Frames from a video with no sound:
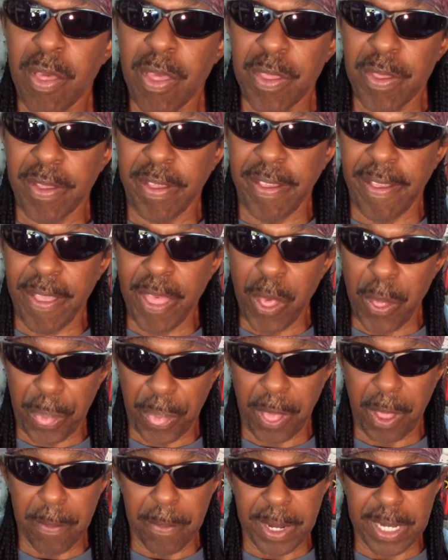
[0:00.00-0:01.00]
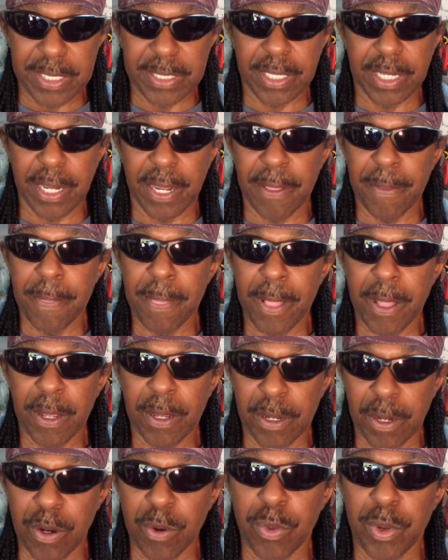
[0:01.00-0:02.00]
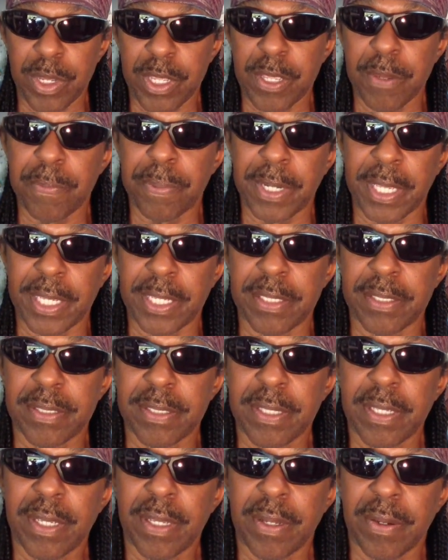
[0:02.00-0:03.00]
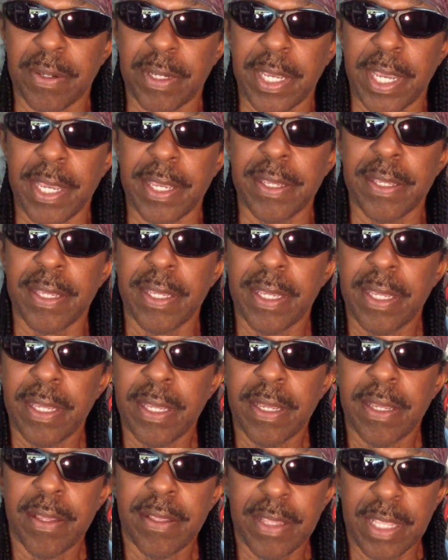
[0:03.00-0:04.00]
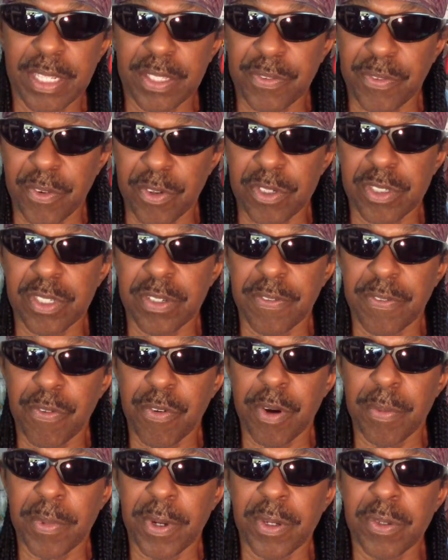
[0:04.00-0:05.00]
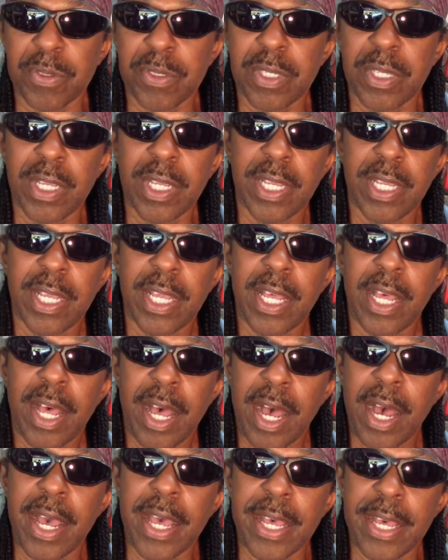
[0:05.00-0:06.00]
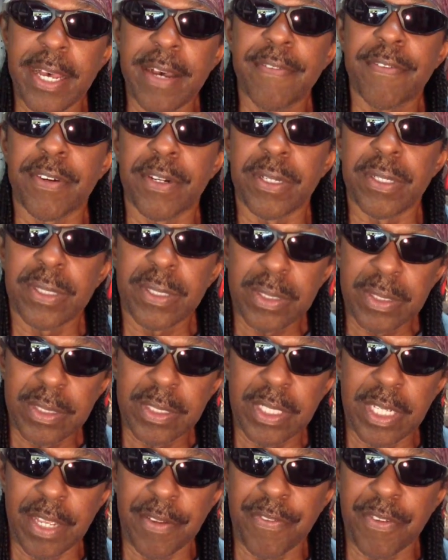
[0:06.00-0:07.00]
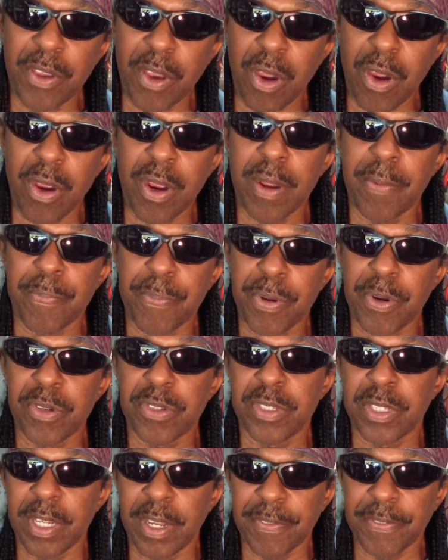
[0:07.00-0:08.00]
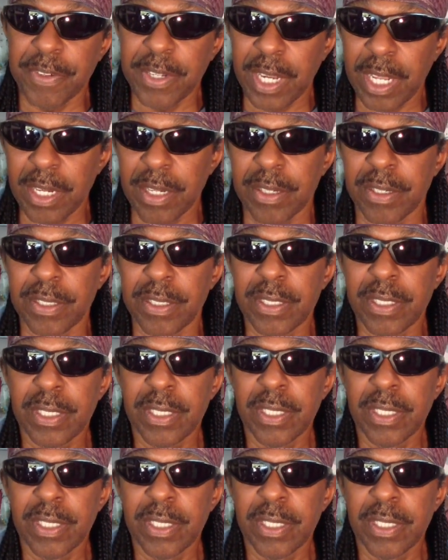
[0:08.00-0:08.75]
You can basically go where you please, okay? That's first and foremost. However, if you are a person of color,